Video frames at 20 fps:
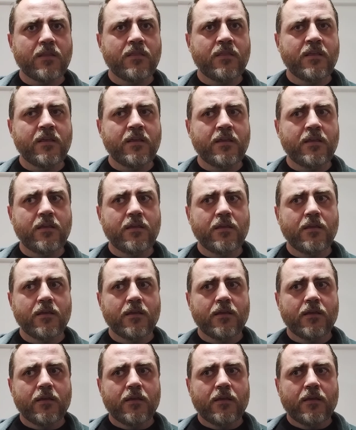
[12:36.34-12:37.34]
the
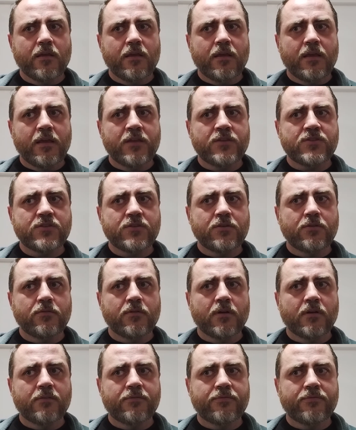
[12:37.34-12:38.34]

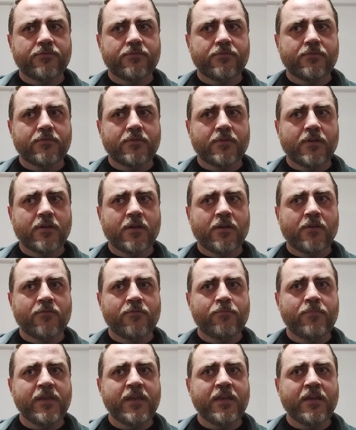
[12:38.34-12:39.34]
issue
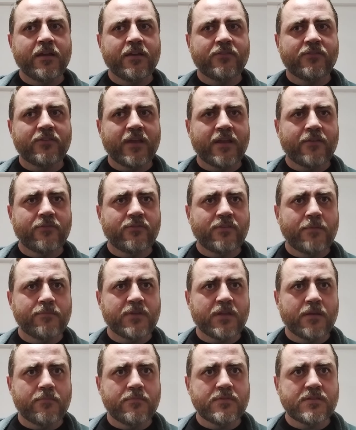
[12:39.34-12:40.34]
of being a set of
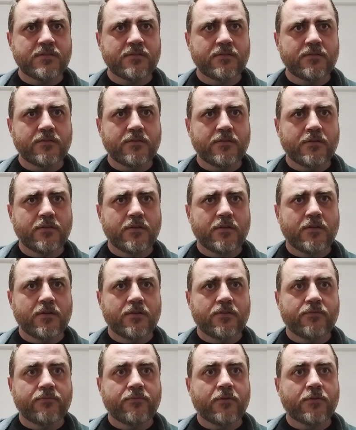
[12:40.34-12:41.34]
symptoms
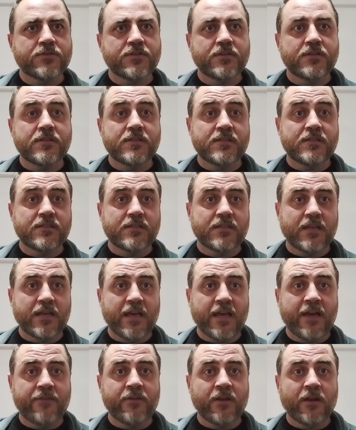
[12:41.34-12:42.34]
versus
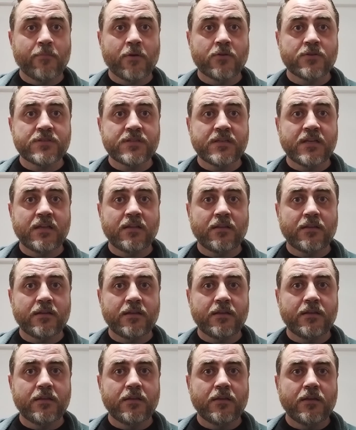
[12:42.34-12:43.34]
having a personality.